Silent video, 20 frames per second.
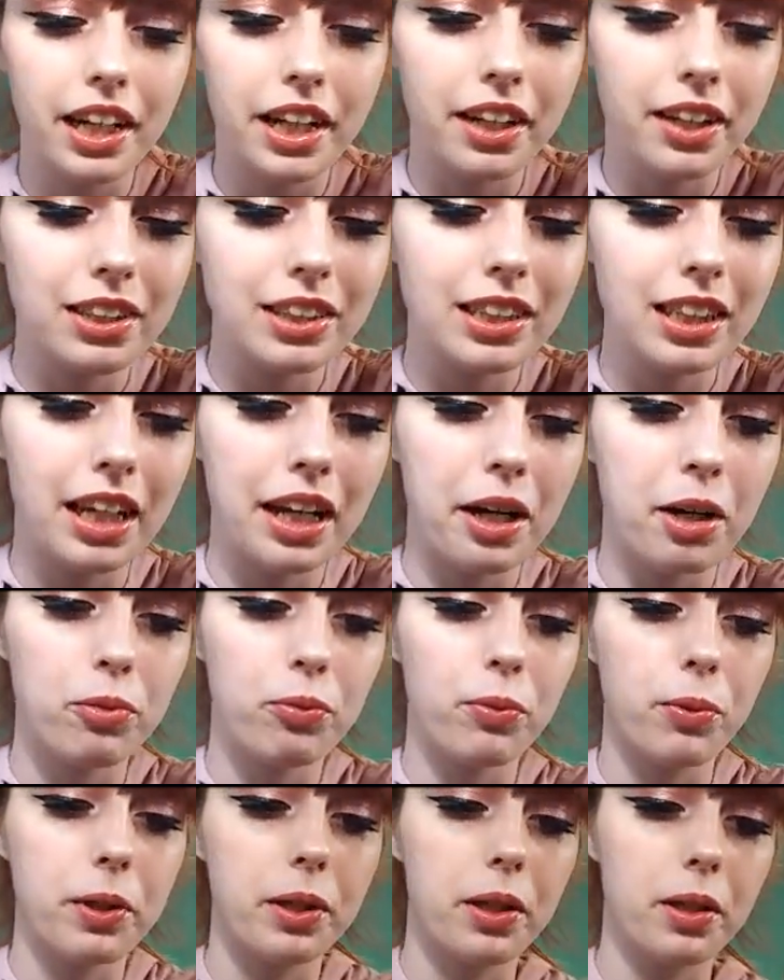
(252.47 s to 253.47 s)
I also have
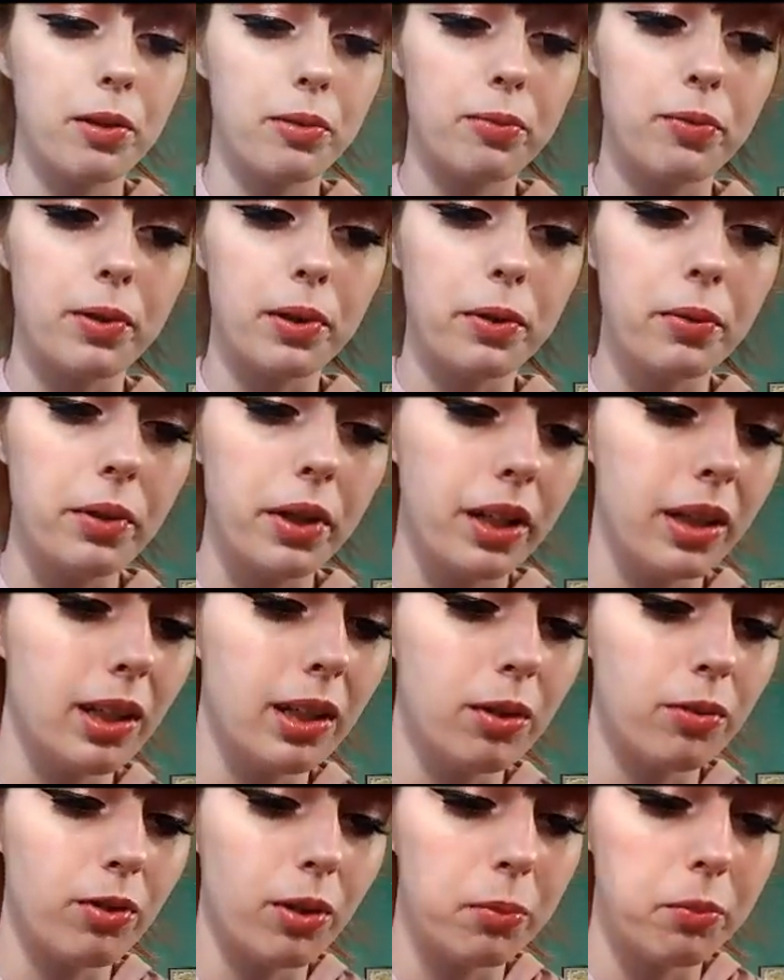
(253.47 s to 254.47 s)
one of Luna
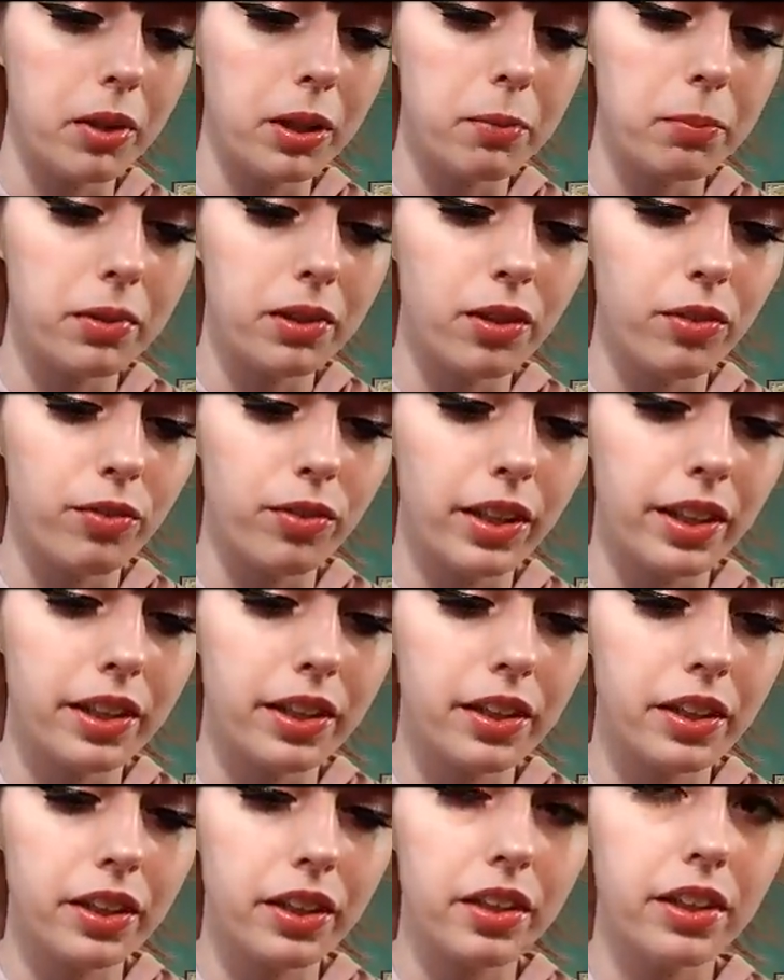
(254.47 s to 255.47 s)
if I'm able to find
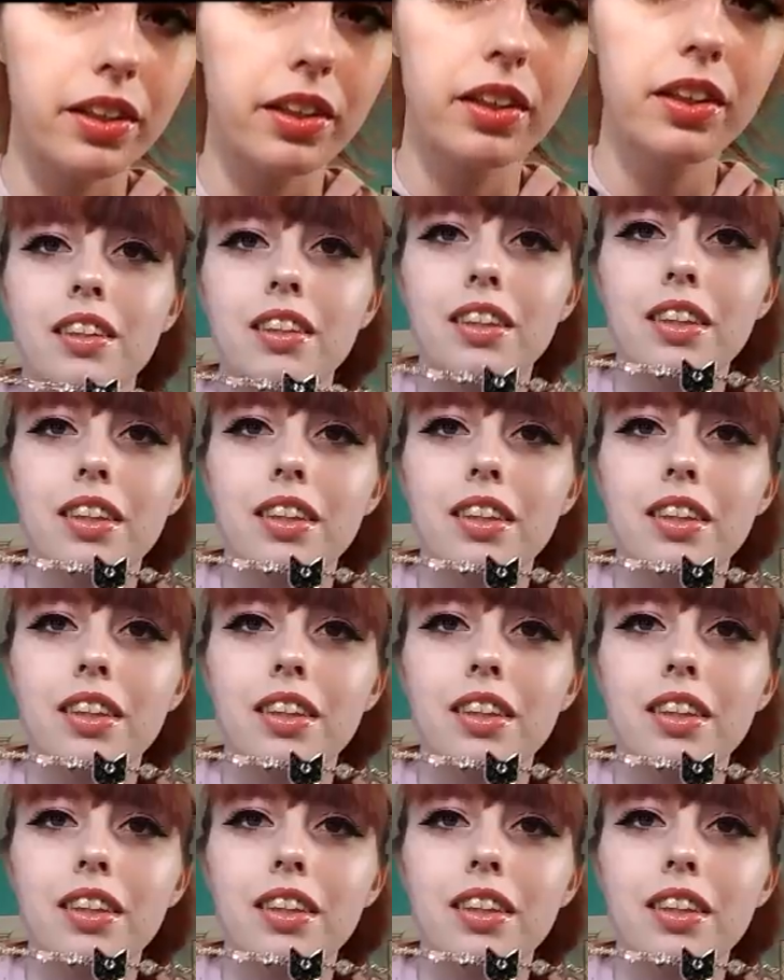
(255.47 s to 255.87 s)
her.